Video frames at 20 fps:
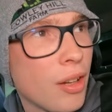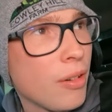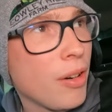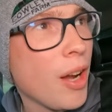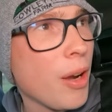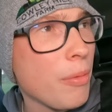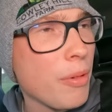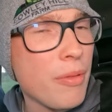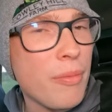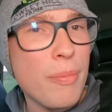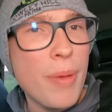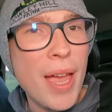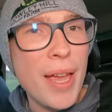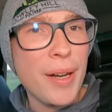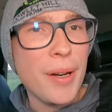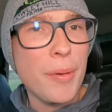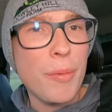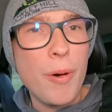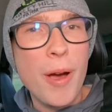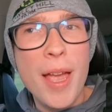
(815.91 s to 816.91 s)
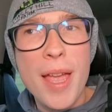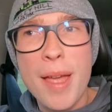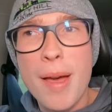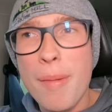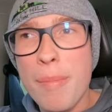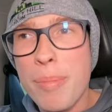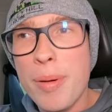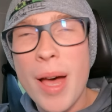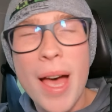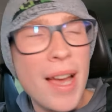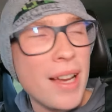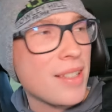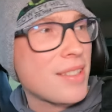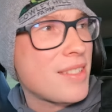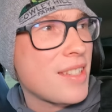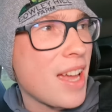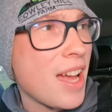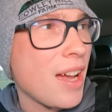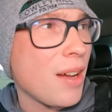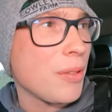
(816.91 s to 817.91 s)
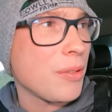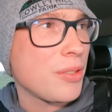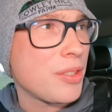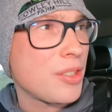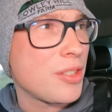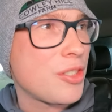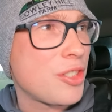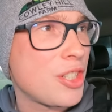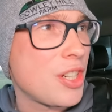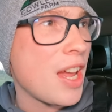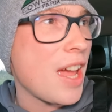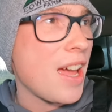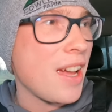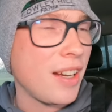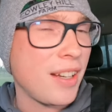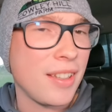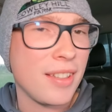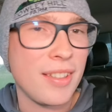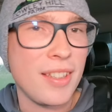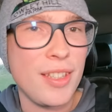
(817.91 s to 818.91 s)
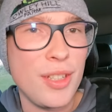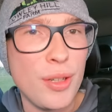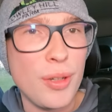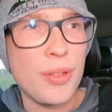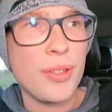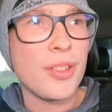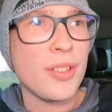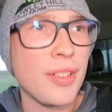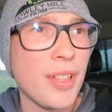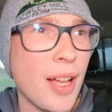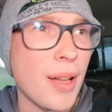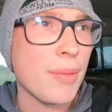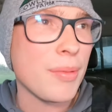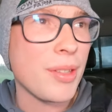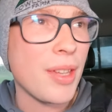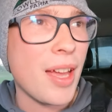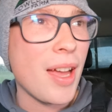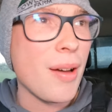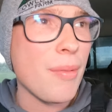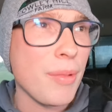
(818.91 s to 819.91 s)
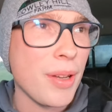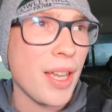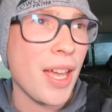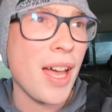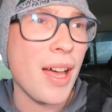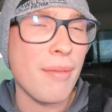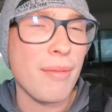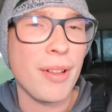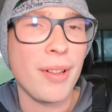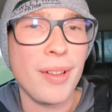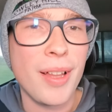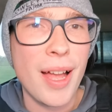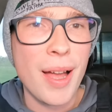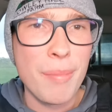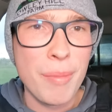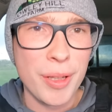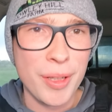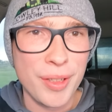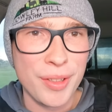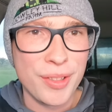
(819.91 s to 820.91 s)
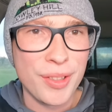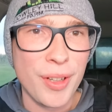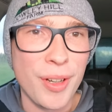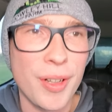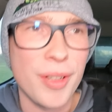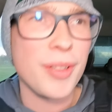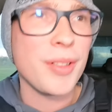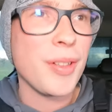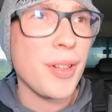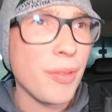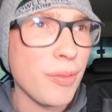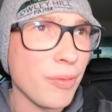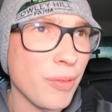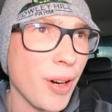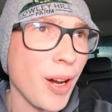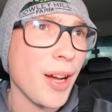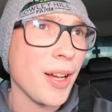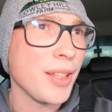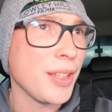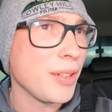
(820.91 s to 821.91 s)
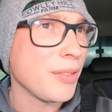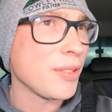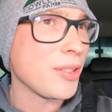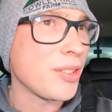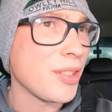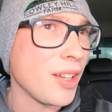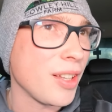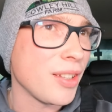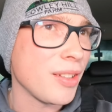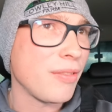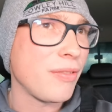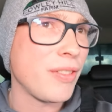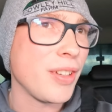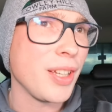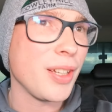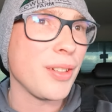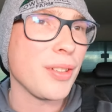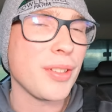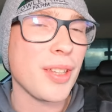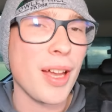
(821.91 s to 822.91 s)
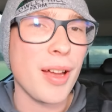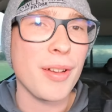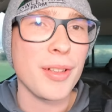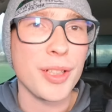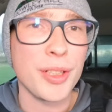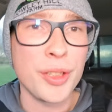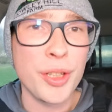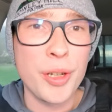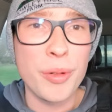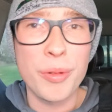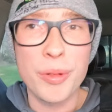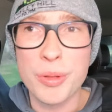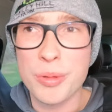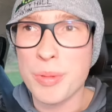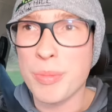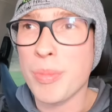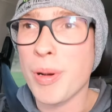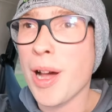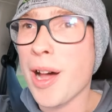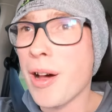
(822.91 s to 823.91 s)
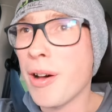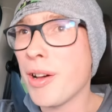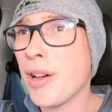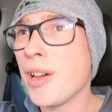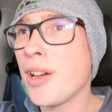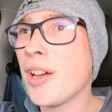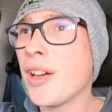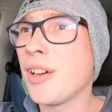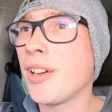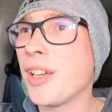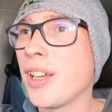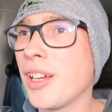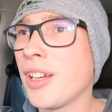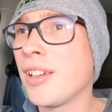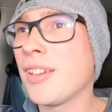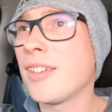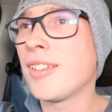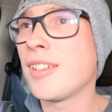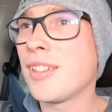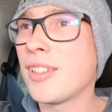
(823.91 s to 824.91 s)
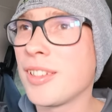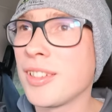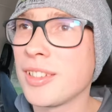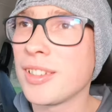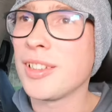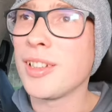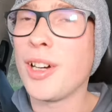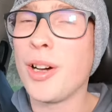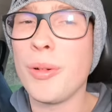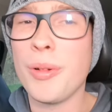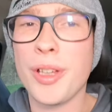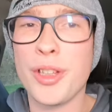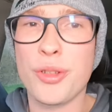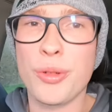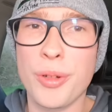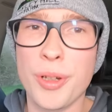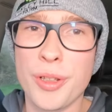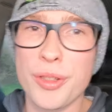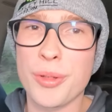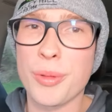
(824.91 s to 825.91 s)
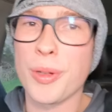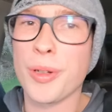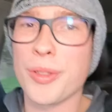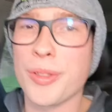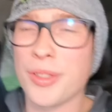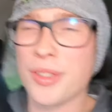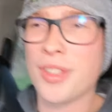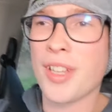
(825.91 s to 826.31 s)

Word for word: Right, we've made our way back down to check the ewes and lambs, and we have a lamb on its own right the other side of the field out of the new ones we put out earlier. Oh, it's running towards